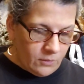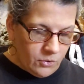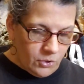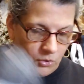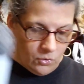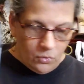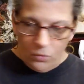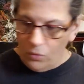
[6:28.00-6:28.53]

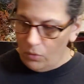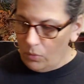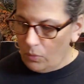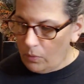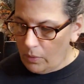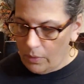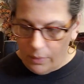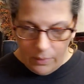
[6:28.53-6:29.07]

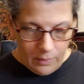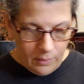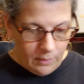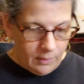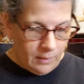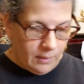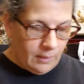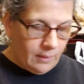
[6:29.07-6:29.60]
2,
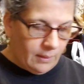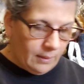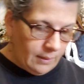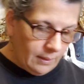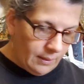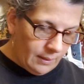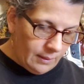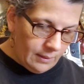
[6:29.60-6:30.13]

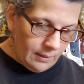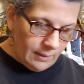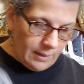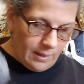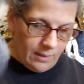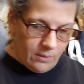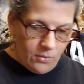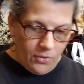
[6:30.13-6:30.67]

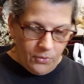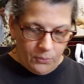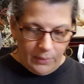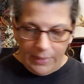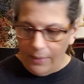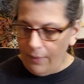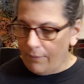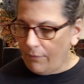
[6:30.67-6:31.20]
and
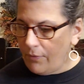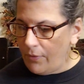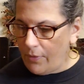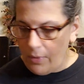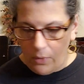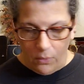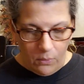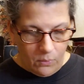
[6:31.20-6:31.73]
3 of
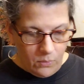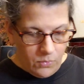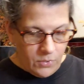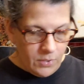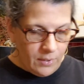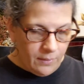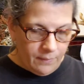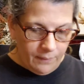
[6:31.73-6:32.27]

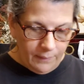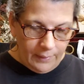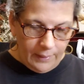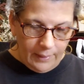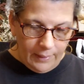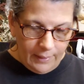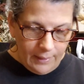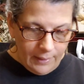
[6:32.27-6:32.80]
those.
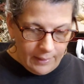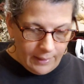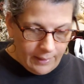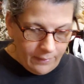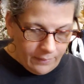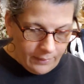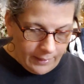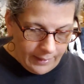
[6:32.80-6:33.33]

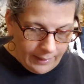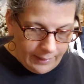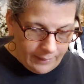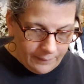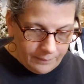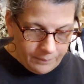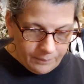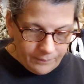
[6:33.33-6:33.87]
And
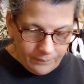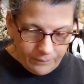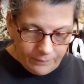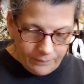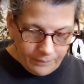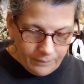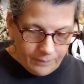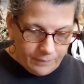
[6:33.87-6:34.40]
then,
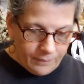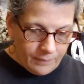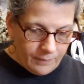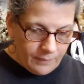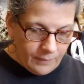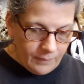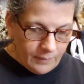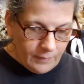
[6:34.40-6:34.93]

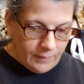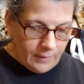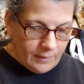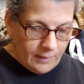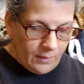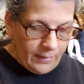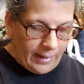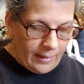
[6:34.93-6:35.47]

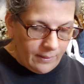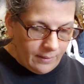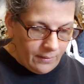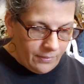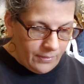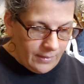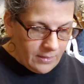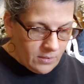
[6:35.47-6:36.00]
okay, now
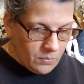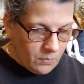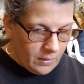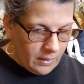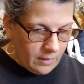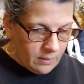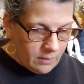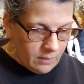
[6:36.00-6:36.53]
this
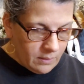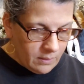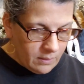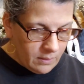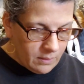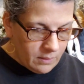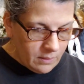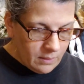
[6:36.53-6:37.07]
one,
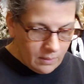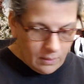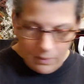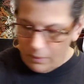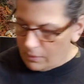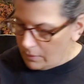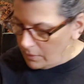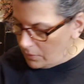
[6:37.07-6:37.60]

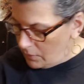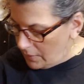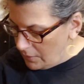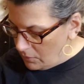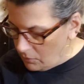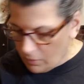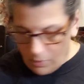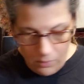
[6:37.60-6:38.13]
well, I
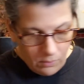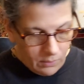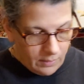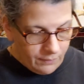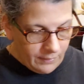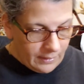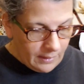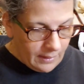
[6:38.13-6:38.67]
don't know
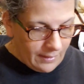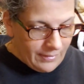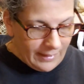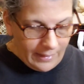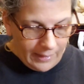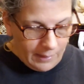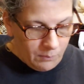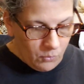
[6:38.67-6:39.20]
if I
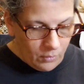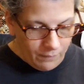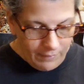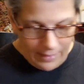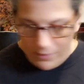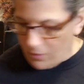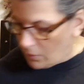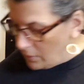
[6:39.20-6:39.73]
think I got more of
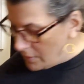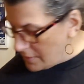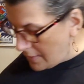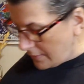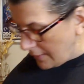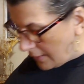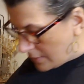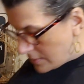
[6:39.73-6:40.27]
that, so I'll
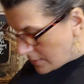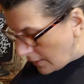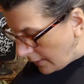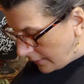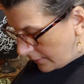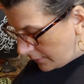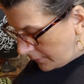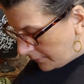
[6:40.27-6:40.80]
set that
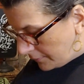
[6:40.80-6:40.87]
aside.